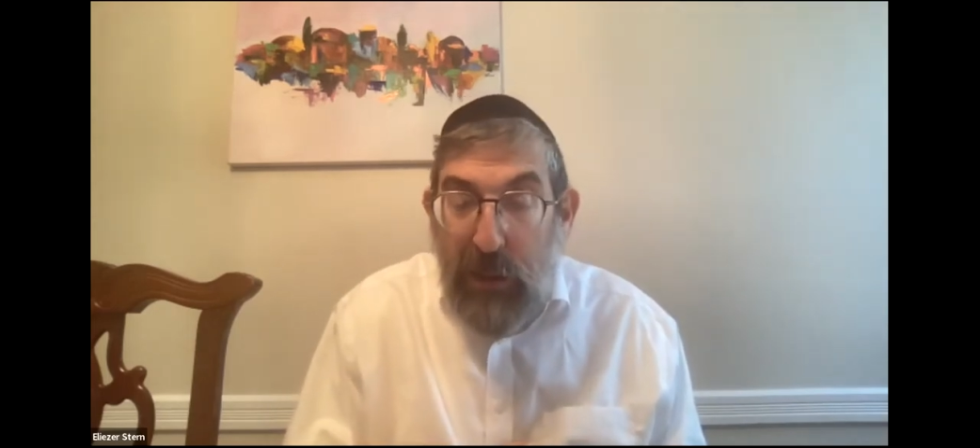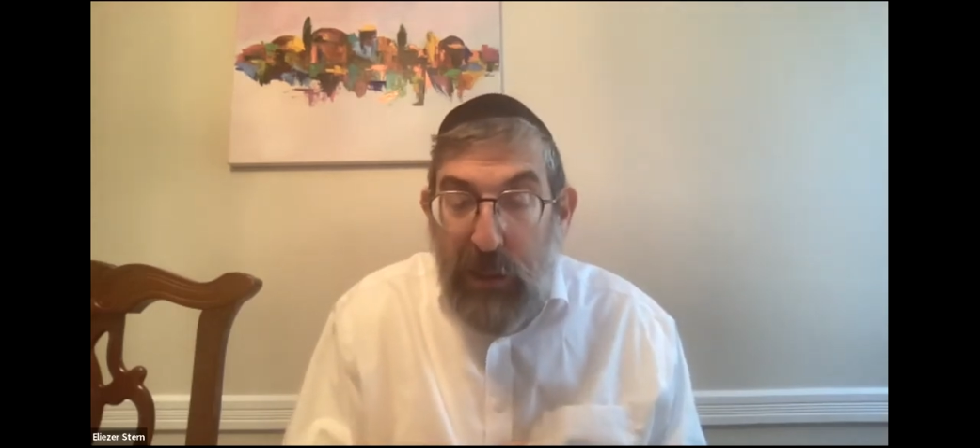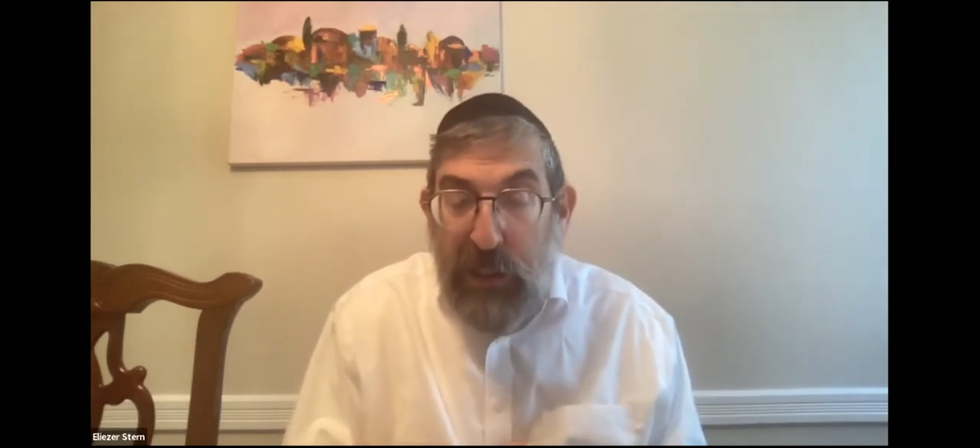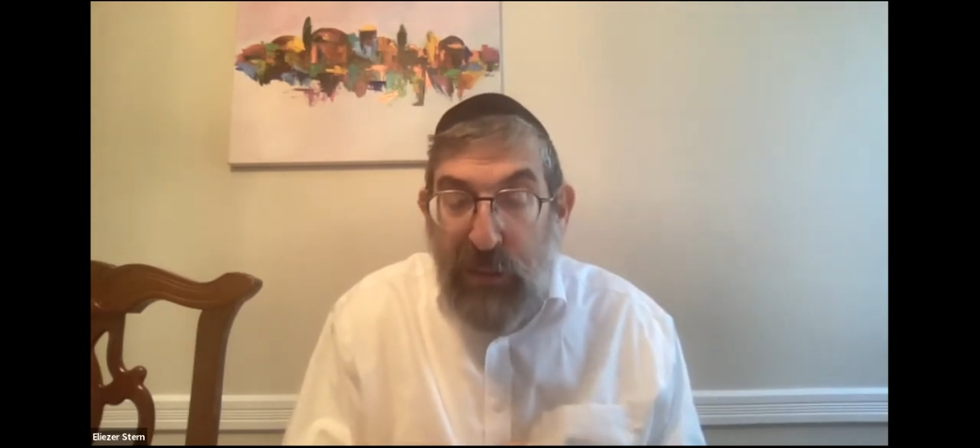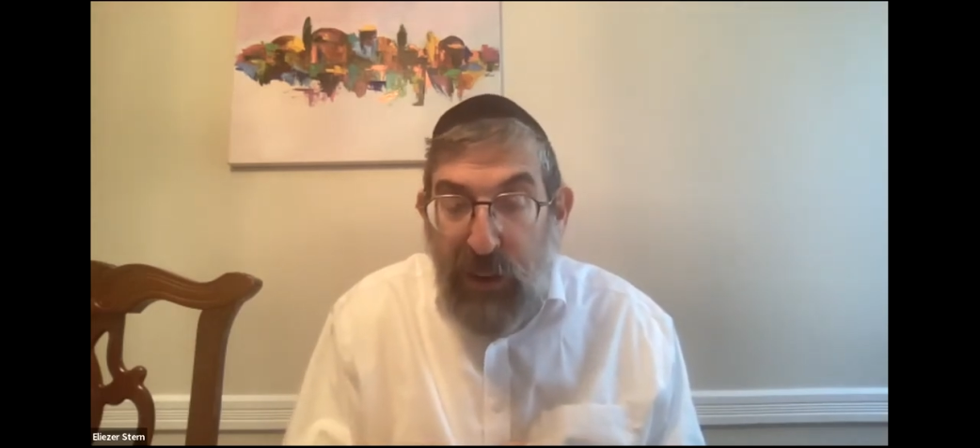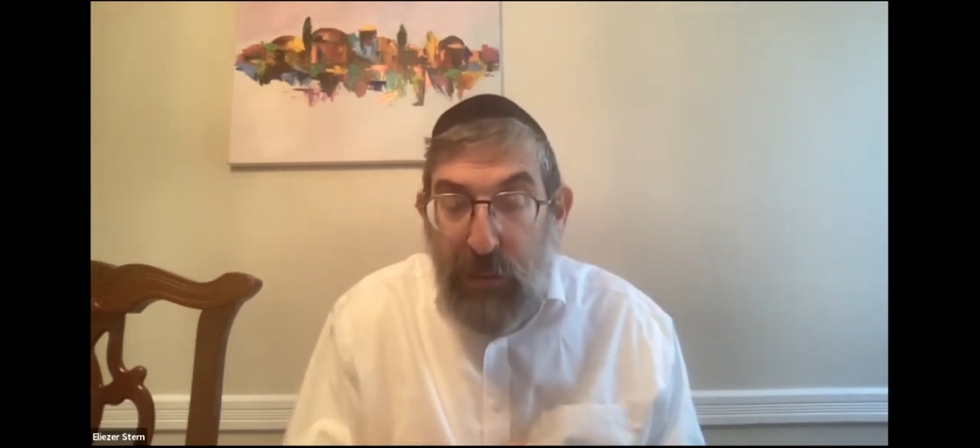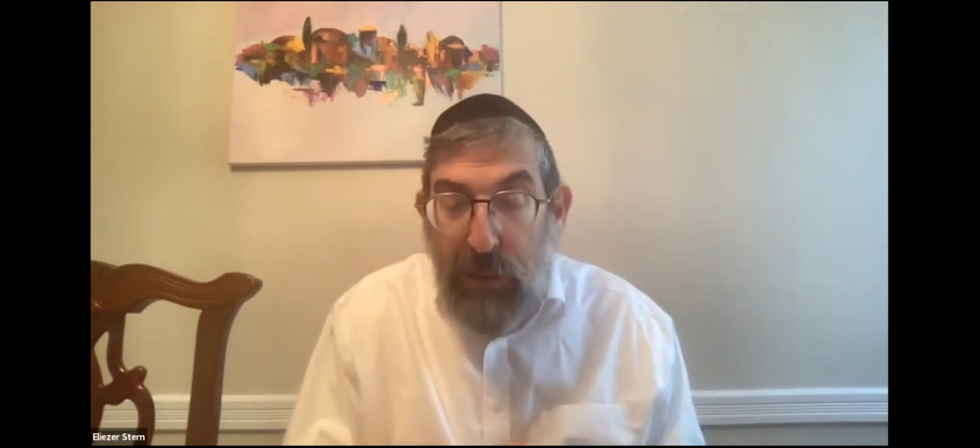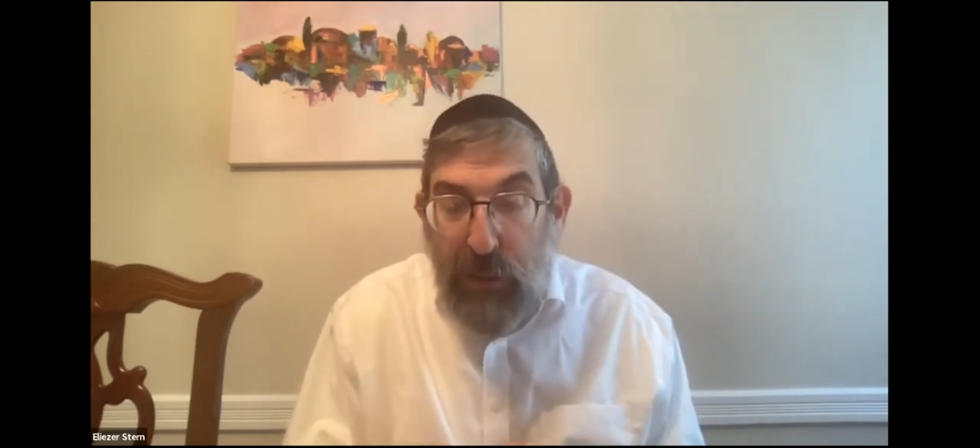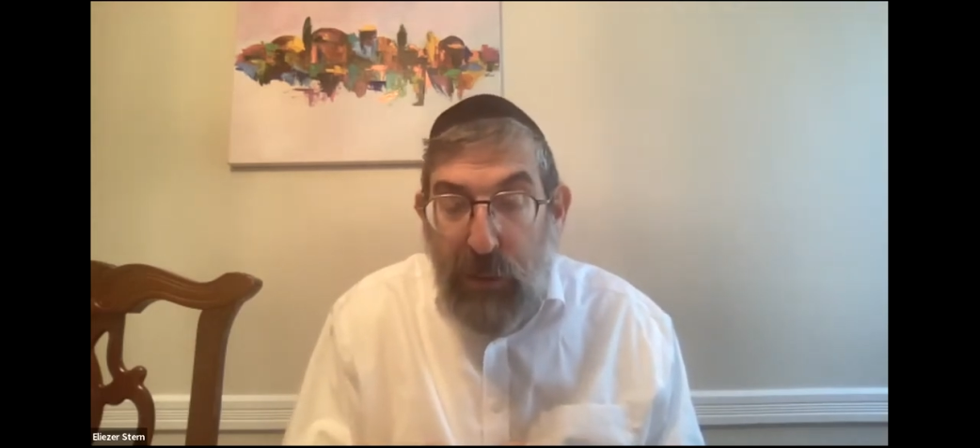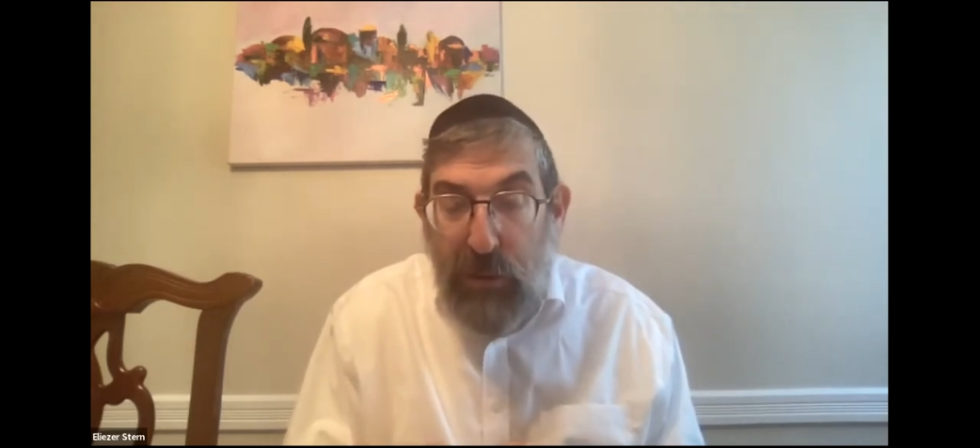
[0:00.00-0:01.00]
the sphere
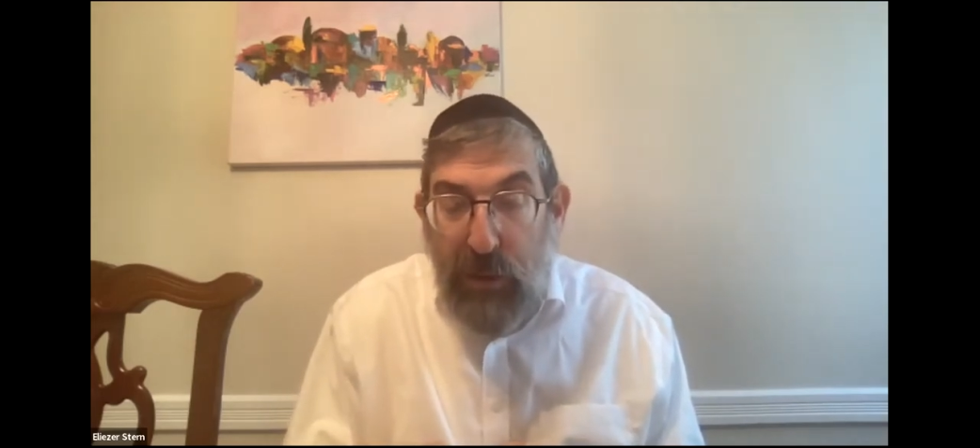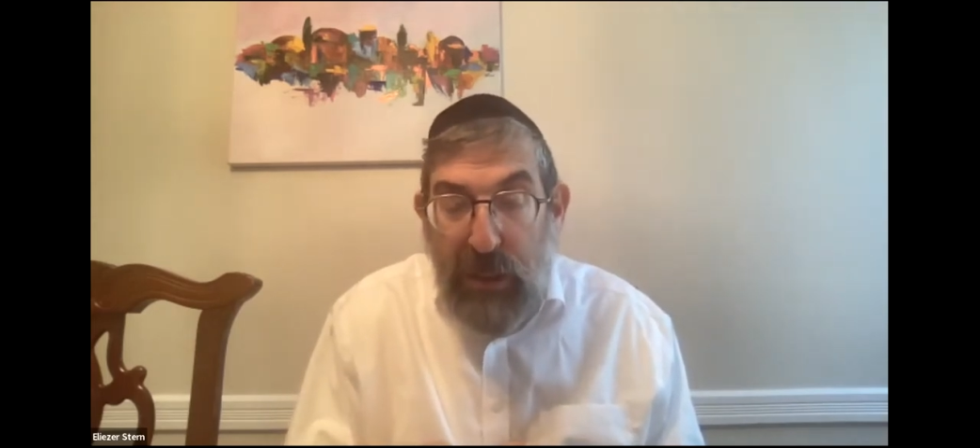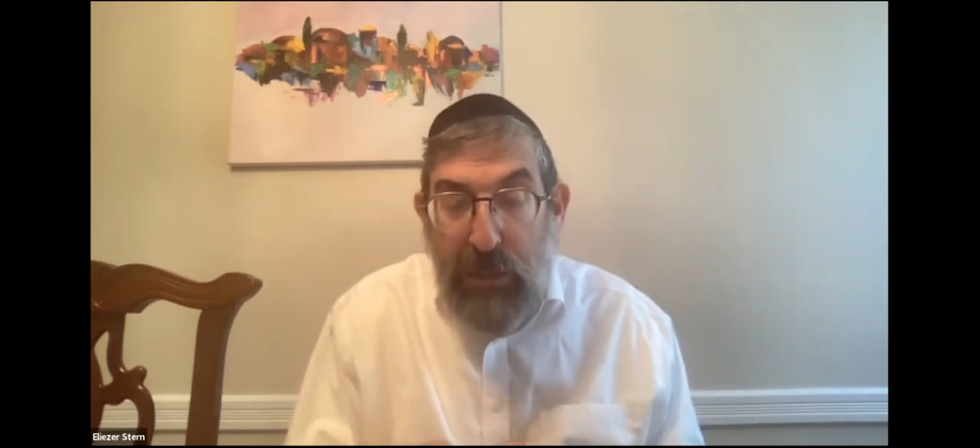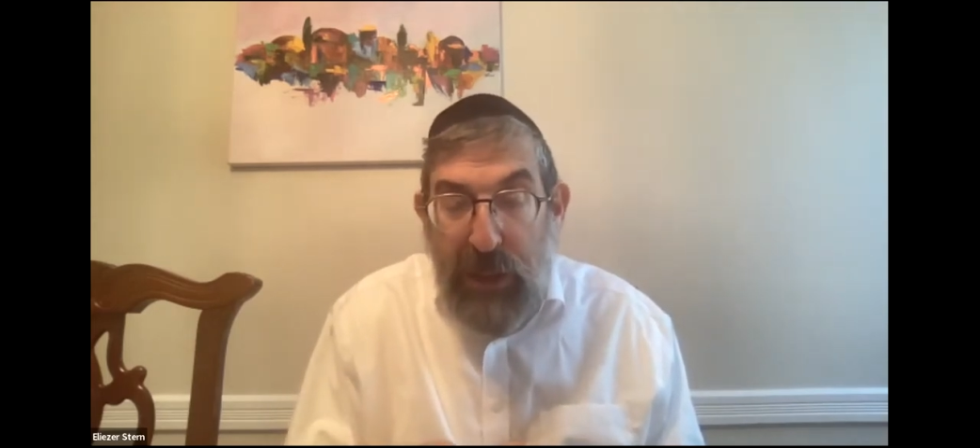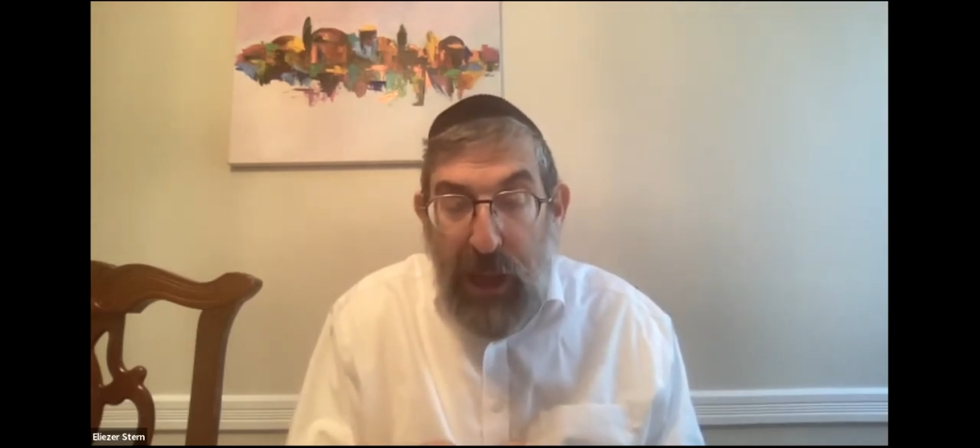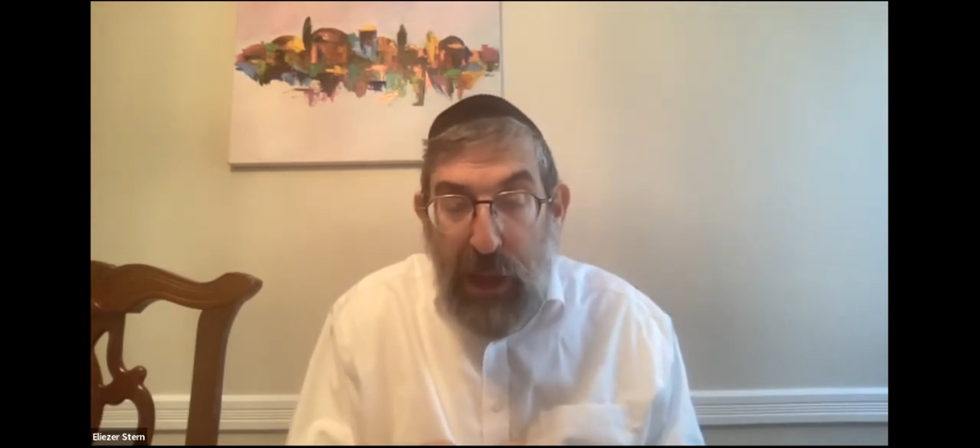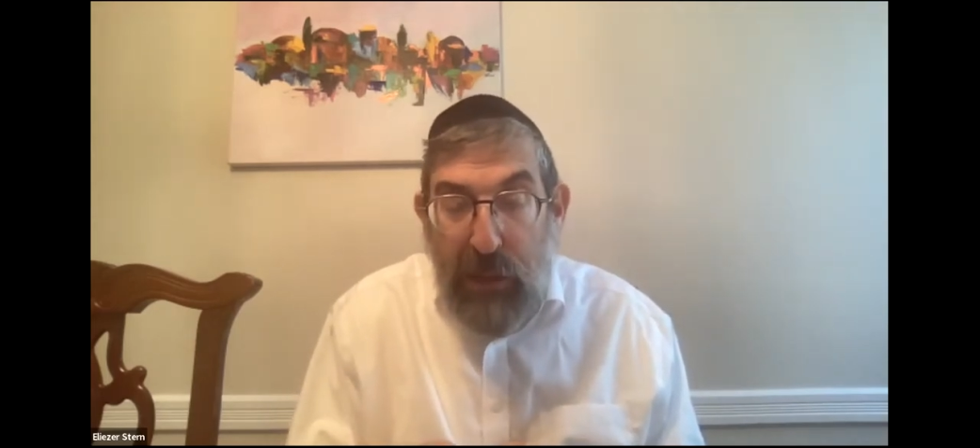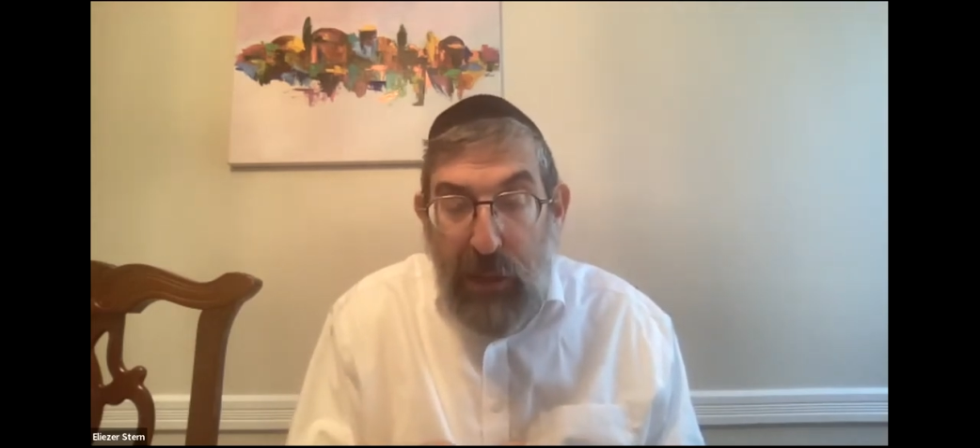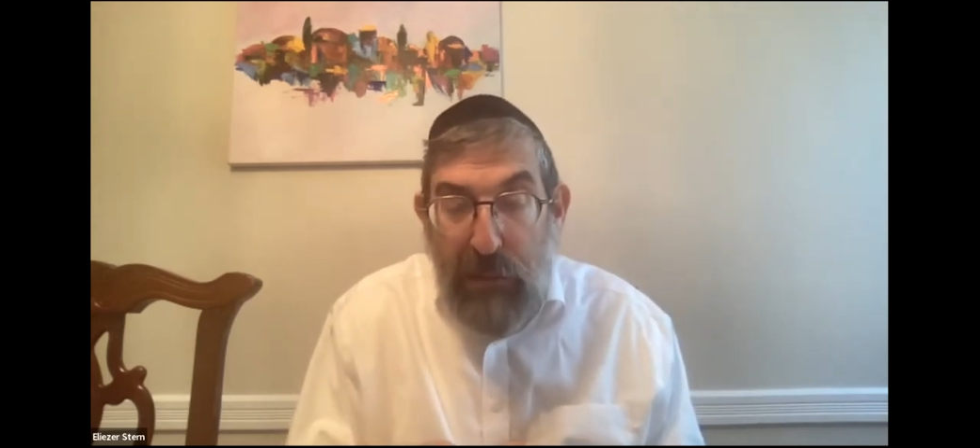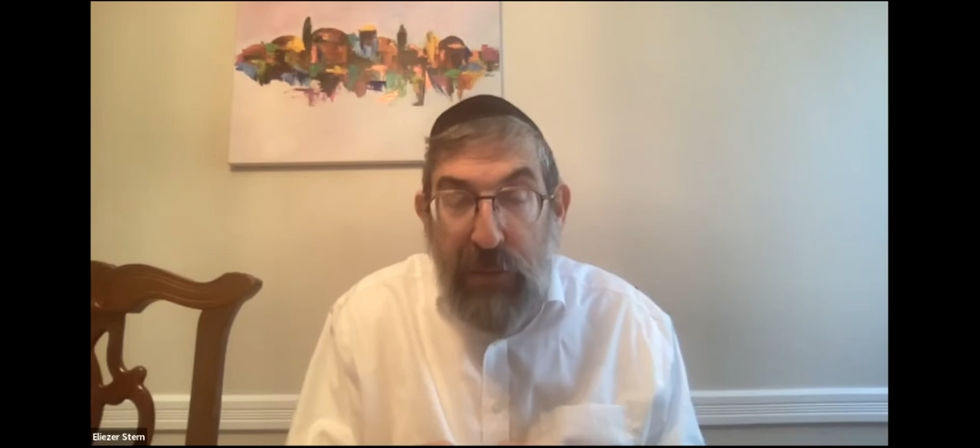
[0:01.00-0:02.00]
lechuk Rabbi Elazar ben
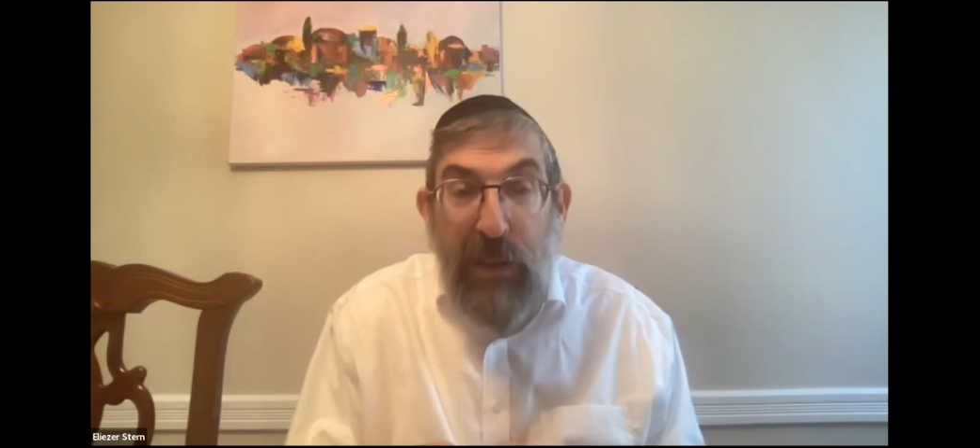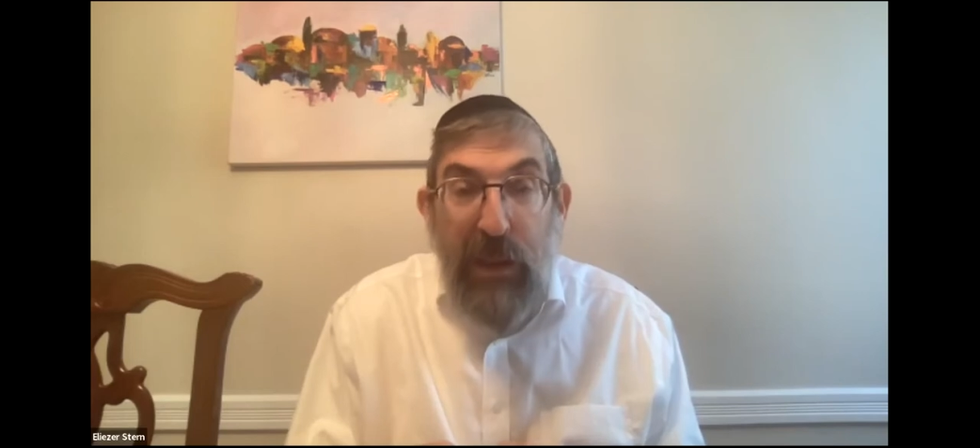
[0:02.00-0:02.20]
Yaakov,